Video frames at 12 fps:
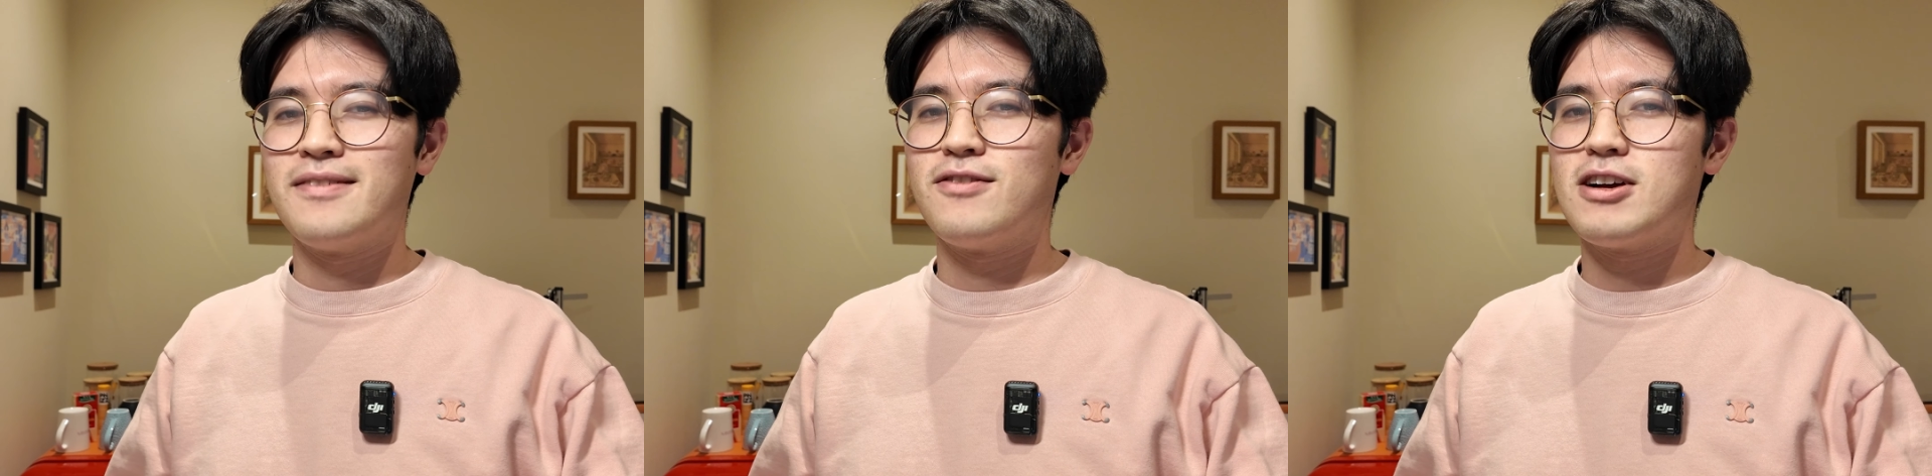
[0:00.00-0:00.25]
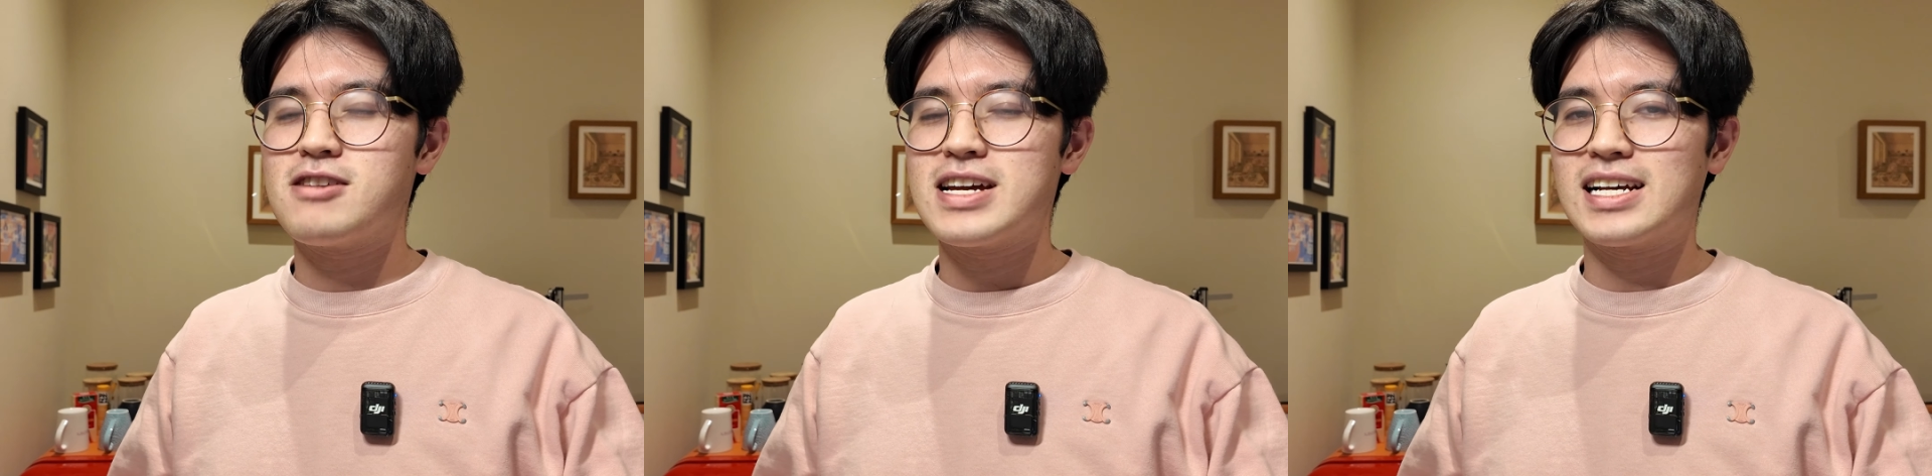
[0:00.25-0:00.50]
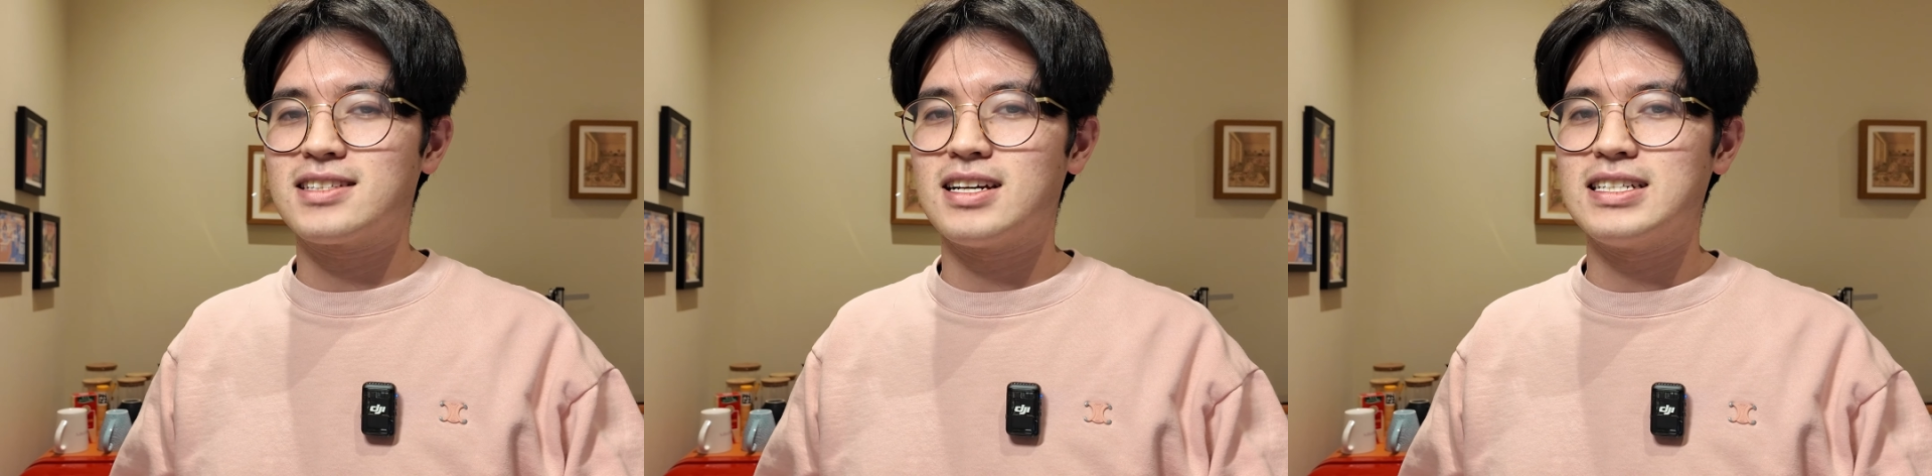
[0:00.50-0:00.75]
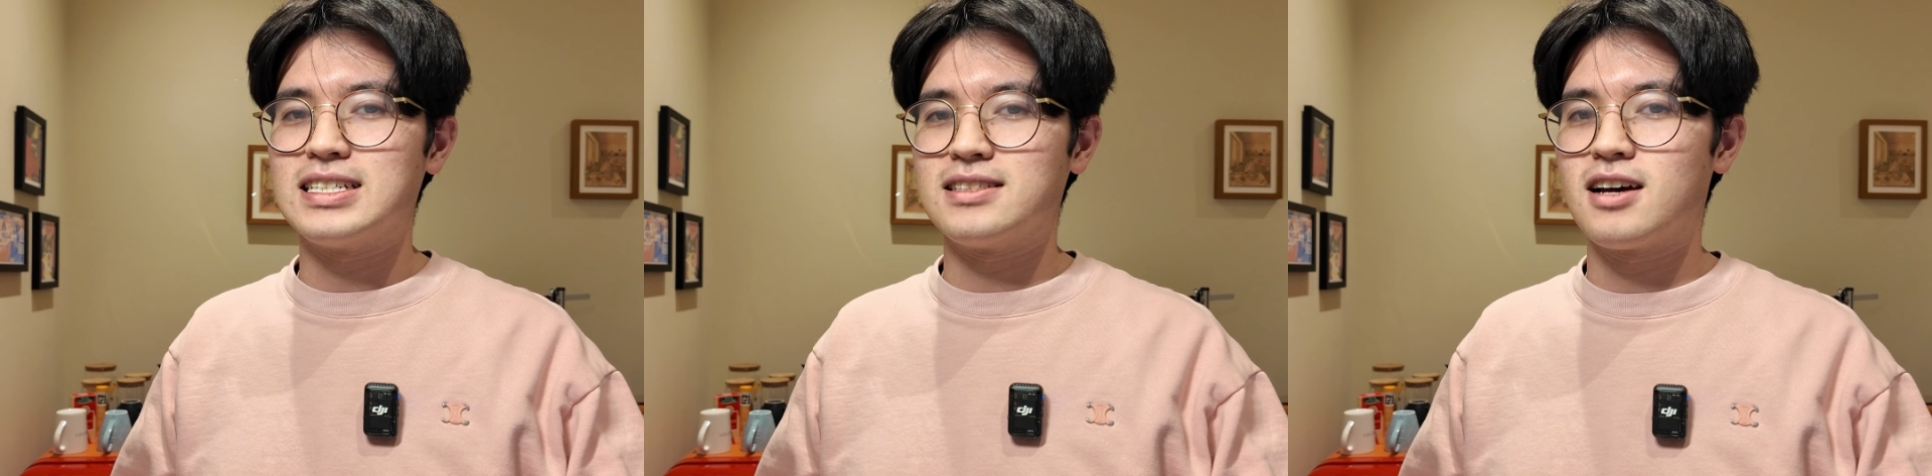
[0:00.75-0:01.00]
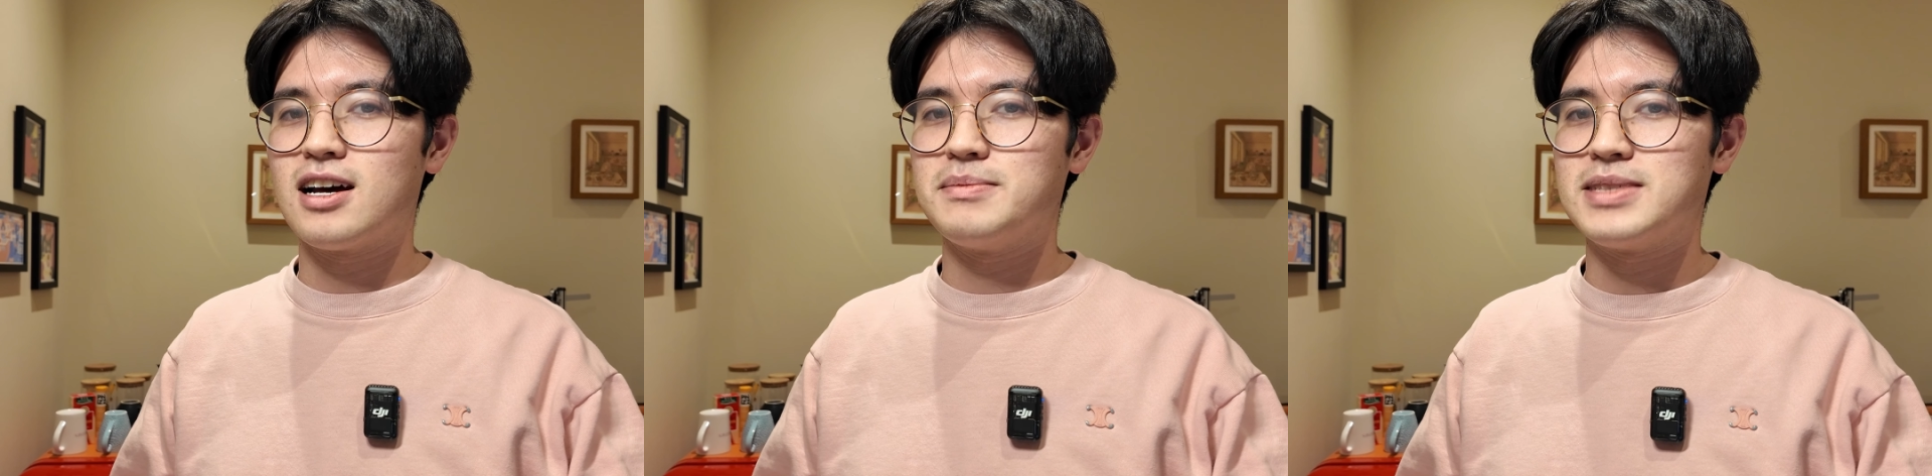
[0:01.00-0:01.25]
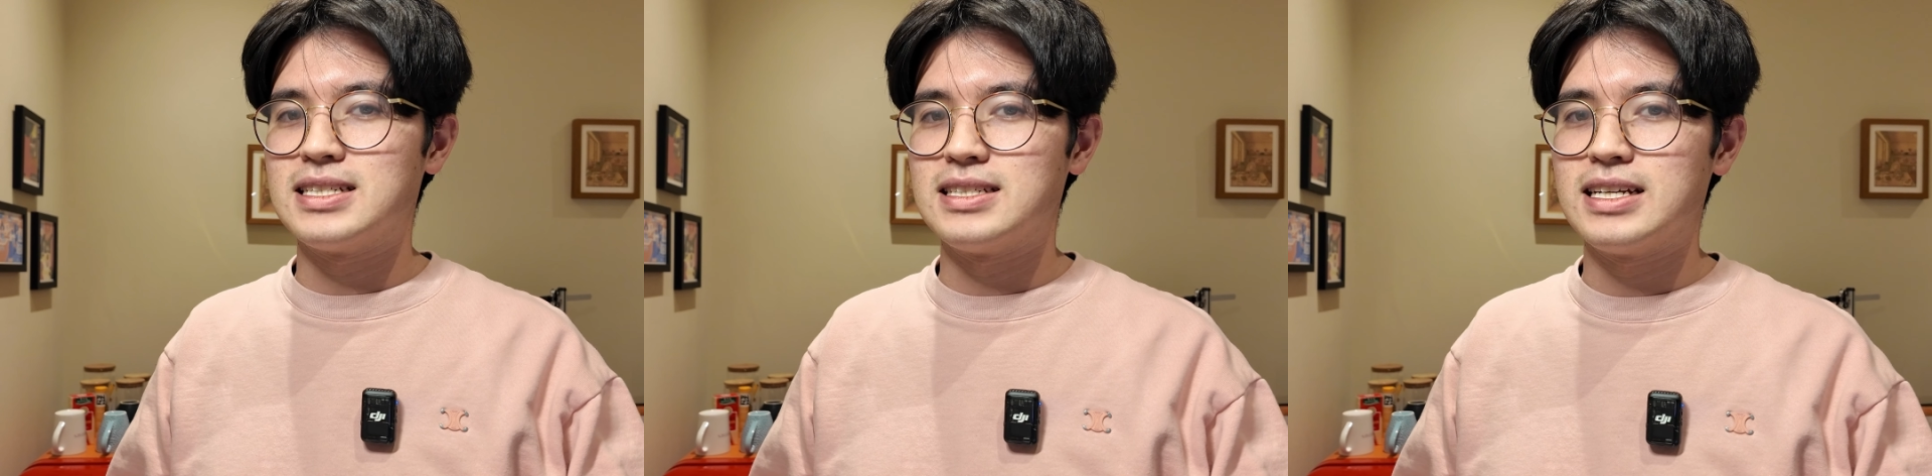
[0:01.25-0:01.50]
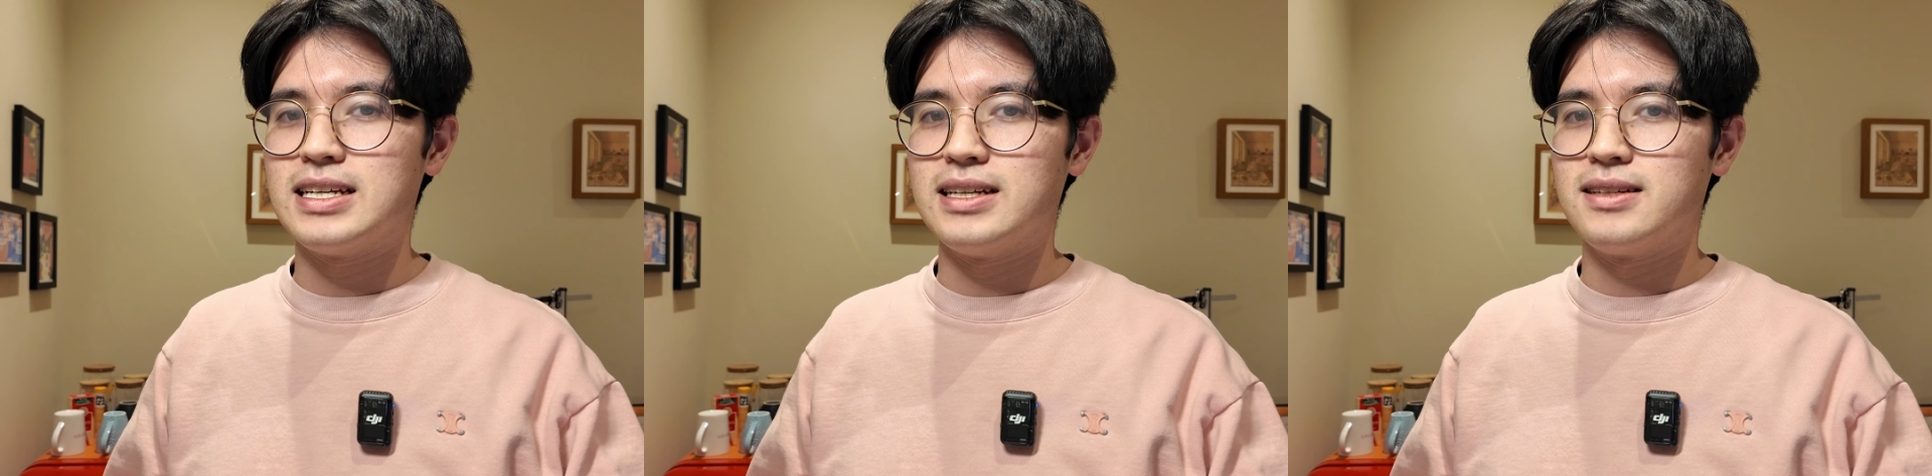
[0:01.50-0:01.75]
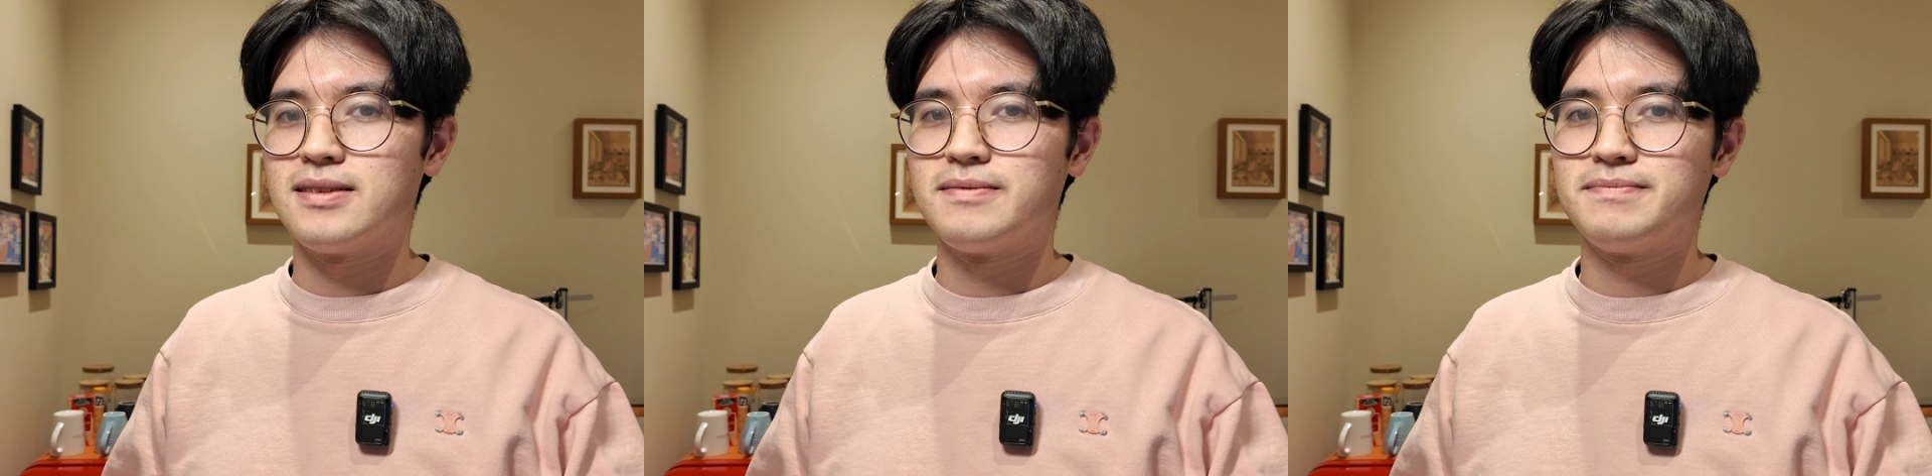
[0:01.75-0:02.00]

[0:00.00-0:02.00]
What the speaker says: Very exciting times indeed.